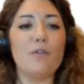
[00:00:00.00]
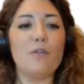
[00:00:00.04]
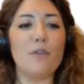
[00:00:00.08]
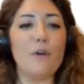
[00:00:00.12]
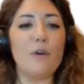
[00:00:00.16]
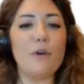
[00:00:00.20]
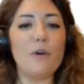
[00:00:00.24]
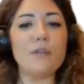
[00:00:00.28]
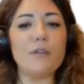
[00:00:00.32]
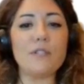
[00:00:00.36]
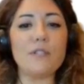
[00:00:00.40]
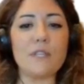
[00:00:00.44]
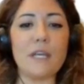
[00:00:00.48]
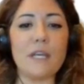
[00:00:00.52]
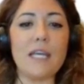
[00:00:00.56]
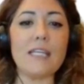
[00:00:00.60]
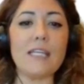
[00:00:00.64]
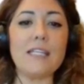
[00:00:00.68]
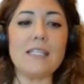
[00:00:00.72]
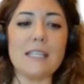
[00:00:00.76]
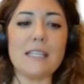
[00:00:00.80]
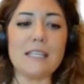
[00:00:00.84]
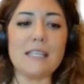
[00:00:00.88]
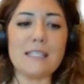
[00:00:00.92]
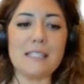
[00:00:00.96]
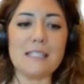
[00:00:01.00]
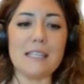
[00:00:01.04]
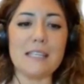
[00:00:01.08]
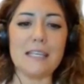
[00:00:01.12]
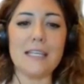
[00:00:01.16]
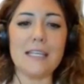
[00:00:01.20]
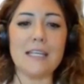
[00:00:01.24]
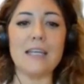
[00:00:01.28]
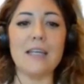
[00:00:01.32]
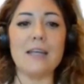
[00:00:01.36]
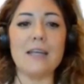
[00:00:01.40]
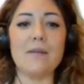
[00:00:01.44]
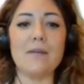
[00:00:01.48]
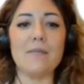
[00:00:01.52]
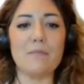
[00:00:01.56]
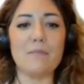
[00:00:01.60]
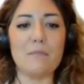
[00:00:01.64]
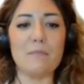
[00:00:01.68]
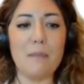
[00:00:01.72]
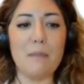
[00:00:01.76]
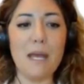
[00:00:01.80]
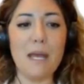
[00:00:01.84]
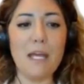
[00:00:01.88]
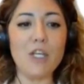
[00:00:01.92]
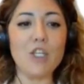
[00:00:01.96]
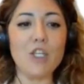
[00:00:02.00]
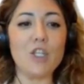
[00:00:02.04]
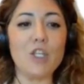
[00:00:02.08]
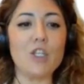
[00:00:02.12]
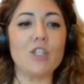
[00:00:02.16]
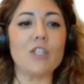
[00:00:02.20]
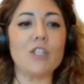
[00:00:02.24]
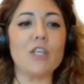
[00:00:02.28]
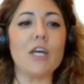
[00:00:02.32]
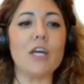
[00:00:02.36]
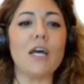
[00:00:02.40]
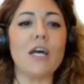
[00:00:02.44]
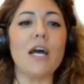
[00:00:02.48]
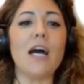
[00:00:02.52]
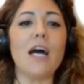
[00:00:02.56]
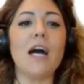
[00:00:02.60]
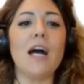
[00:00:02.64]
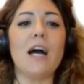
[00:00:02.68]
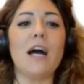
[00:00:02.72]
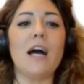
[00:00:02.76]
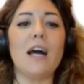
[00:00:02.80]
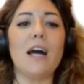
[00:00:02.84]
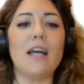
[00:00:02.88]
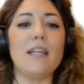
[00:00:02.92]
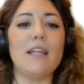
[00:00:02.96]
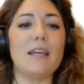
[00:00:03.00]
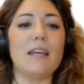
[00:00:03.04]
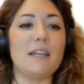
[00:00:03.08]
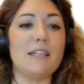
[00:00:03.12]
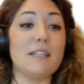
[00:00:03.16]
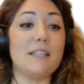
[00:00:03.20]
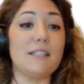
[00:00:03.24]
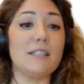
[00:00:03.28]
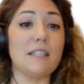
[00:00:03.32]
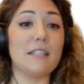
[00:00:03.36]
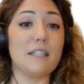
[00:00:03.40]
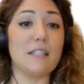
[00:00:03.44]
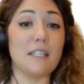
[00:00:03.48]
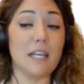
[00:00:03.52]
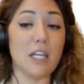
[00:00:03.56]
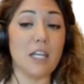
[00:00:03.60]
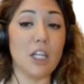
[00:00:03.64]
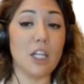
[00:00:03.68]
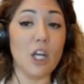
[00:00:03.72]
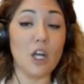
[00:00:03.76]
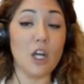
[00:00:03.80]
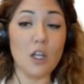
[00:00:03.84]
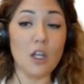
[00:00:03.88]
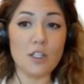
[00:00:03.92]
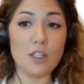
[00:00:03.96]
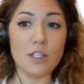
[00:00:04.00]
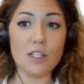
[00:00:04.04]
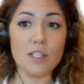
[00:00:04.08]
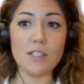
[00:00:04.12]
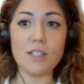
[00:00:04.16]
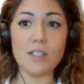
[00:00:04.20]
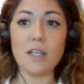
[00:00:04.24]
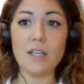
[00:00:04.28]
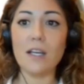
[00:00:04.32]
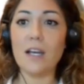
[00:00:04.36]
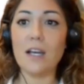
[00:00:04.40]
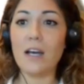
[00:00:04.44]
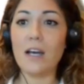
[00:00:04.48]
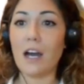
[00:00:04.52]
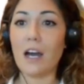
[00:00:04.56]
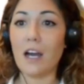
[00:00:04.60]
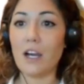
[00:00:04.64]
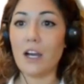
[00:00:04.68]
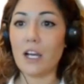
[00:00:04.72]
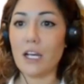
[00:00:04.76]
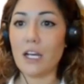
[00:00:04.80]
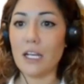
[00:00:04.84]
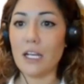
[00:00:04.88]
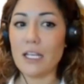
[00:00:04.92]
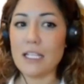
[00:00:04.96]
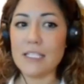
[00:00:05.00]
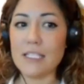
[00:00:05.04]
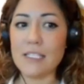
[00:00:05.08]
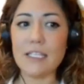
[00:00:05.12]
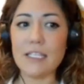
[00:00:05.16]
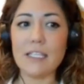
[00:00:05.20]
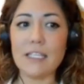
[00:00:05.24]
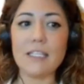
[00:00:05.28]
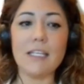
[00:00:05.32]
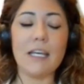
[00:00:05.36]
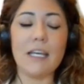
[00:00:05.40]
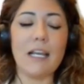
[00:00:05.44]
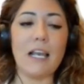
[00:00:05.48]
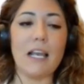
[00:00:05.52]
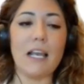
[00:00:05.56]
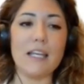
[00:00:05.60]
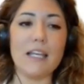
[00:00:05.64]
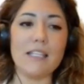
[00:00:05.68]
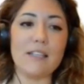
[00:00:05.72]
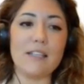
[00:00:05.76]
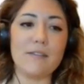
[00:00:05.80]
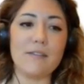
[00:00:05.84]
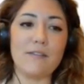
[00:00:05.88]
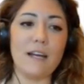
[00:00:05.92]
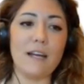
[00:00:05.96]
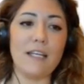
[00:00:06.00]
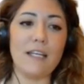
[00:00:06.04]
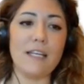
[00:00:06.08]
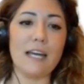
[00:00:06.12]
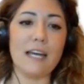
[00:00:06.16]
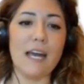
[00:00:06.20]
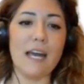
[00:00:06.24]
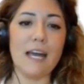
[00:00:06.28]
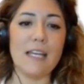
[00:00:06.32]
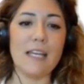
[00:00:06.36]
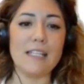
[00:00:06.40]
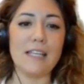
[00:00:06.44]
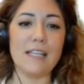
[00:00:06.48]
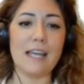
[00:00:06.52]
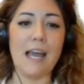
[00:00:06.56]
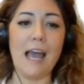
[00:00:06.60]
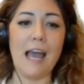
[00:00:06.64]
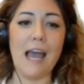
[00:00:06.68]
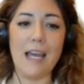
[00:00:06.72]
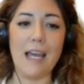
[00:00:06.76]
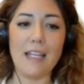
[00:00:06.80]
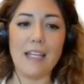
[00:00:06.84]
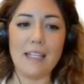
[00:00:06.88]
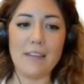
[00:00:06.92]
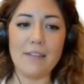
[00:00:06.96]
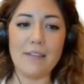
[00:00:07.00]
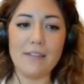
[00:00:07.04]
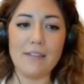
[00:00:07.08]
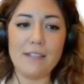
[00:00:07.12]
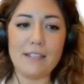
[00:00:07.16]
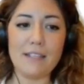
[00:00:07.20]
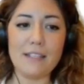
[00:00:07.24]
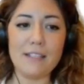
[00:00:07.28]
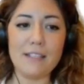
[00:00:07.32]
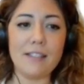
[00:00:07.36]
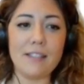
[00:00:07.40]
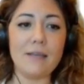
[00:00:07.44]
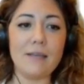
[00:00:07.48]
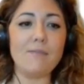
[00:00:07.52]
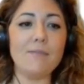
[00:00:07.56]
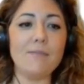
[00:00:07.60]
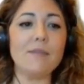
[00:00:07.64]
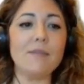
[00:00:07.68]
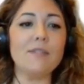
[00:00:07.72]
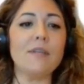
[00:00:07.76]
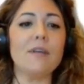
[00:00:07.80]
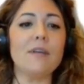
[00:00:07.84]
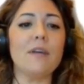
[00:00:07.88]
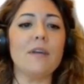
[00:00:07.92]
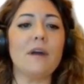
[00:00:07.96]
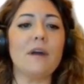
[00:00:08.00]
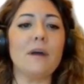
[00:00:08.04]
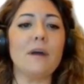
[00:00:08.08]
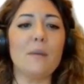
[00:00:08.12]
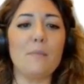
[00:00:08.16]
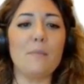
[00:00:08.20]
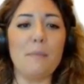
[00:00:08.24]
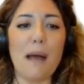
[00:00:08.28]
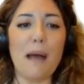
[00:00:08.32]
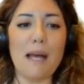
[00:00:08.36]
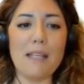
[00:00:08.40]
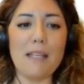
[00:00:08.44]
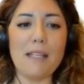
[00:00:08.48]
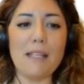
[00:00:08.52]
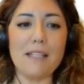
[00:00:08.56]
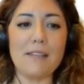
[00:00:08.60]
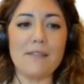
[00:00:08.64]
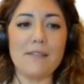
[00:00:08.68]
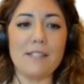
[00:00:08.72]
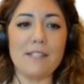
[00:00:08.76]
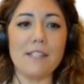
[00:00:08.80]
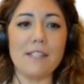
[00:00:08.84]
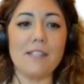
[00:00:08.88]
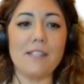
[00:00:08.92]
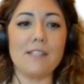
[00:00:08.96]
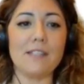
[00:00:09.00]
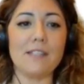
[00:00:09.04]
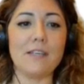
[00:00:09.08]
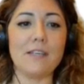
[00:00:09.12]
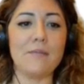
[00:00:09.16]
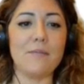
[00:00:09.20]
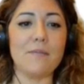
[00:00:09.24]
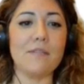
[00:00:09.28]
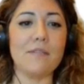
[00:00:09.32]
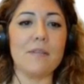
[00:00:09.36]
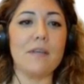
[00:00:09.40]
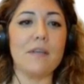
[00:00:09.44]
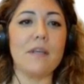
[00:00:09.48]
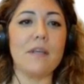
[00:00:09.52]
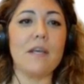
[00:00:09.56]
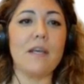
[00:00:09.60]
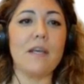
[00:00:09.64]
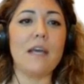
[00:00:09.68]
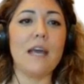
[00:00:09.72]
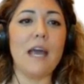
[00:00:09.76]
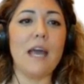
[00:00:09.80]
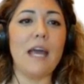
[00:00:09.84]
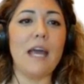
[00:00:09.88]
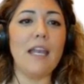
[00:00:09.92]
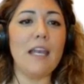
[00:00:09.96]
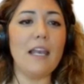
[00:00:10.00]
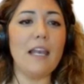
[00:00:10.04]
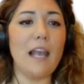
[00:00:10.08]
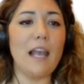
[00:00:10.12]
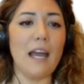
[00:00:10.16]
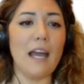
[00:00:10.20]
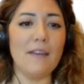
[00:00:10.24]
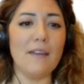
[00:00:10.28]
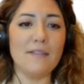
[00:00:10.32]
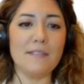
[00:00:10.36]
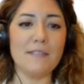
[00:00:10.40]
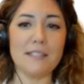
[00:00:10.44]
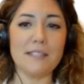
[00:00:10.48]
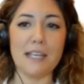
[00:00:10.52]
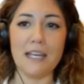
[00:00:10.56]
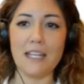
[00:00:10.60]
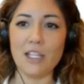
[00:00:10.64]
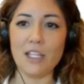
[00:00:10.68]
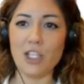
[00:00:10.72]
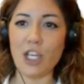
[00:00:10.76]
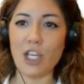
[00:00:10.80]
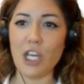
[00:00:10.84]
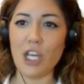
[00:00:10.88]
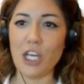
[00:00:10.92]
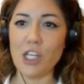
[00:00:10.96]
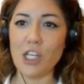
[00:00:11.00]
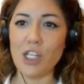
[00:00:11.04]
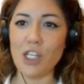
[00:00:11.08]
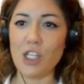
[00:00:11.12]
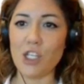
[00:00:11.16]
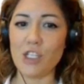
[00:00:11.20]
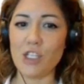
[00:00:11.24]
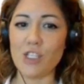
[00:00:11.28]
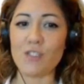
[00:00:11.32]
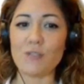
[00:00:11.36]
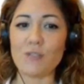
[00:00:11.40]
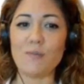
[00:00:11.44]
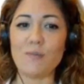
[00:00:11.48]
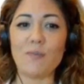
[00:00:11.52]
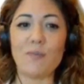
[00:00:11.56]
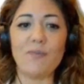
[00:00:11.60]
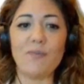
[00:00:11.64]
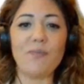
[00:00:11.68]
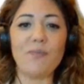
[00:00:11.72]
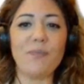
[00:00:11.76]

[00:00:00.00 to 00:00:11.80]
First, existing measures and existing technologies are listed, classified as active systems, passive systems, and lifestyle changes.